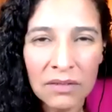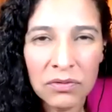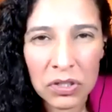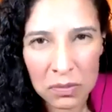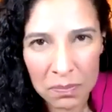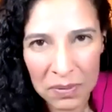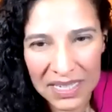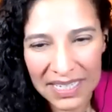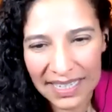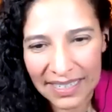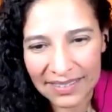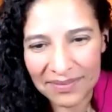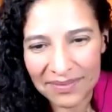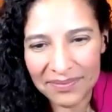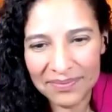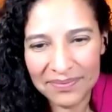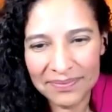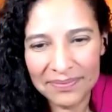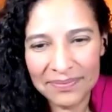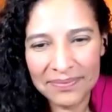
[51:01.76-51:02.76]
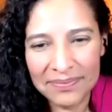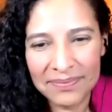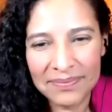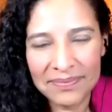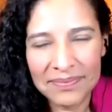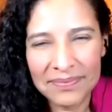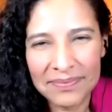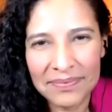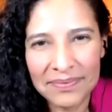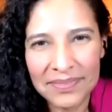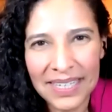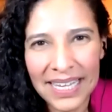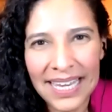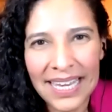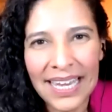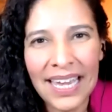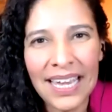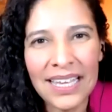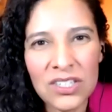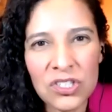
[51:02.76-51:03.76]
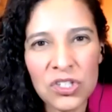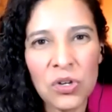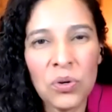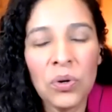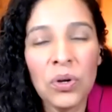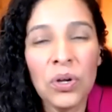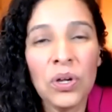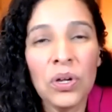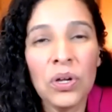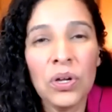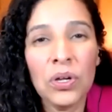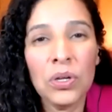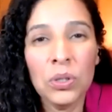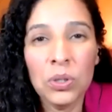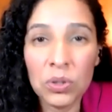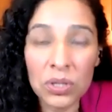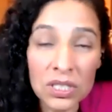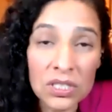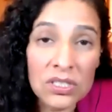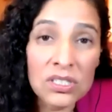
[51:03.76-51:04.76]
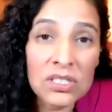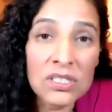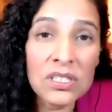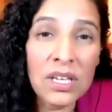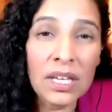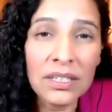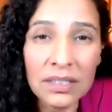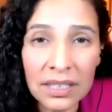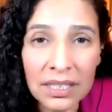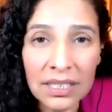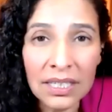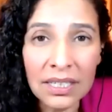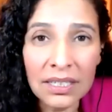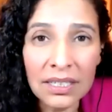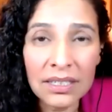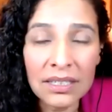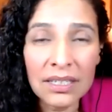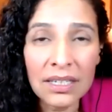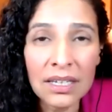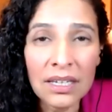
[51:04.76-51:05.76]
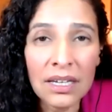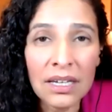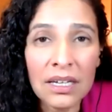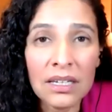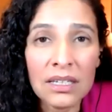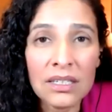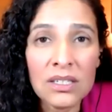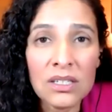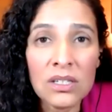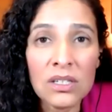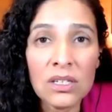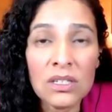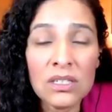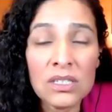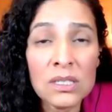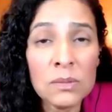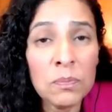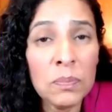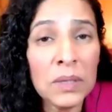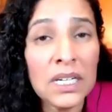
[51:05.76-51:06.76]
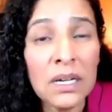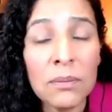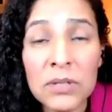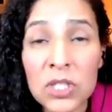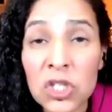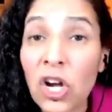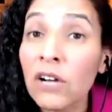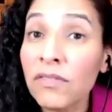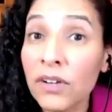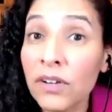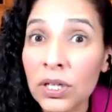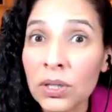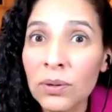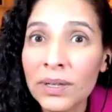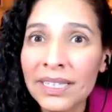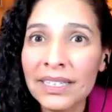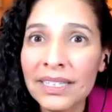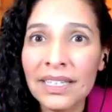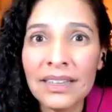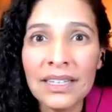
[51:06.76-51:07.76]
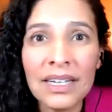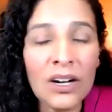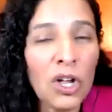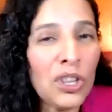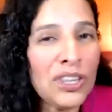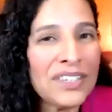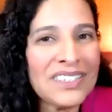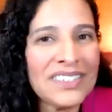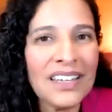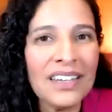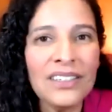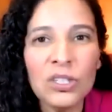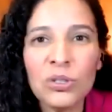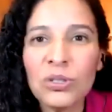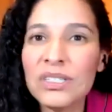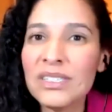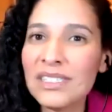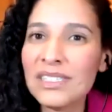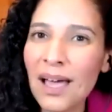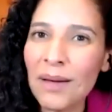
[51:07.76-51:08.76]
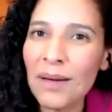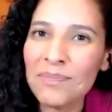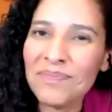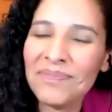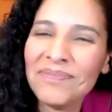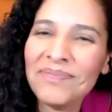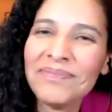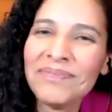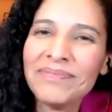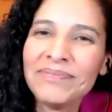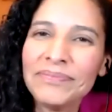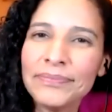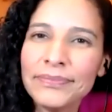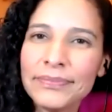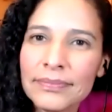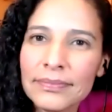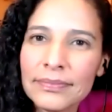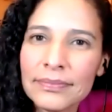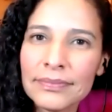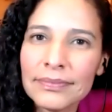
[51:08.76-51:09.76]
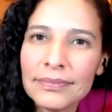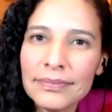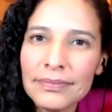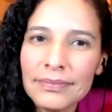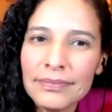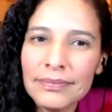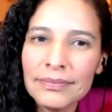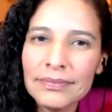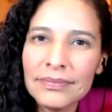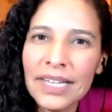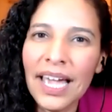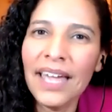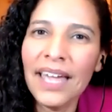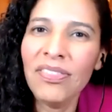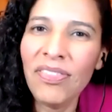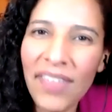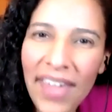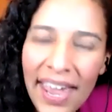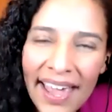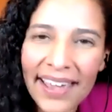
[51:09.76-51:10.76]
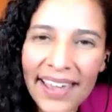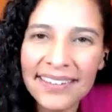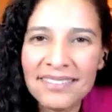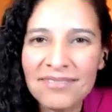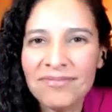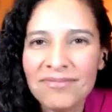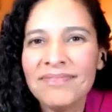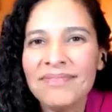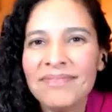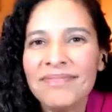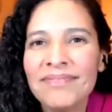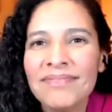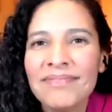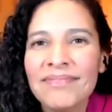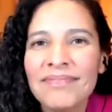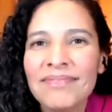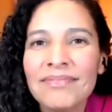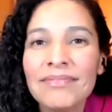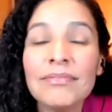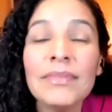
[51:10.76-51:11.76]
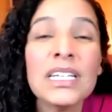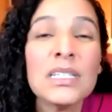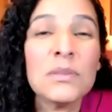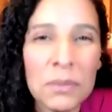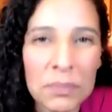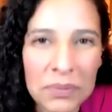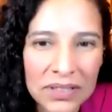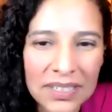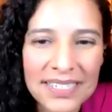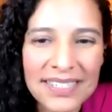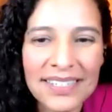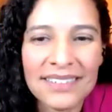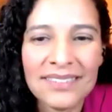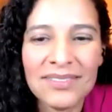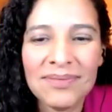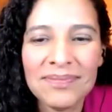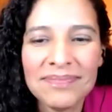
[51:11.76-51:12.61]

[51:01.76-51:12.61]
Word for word: your speaking. And so you can suddenly uh, speed up and talk very quickly, and then all of a sudden you can stop. And that makes people listen.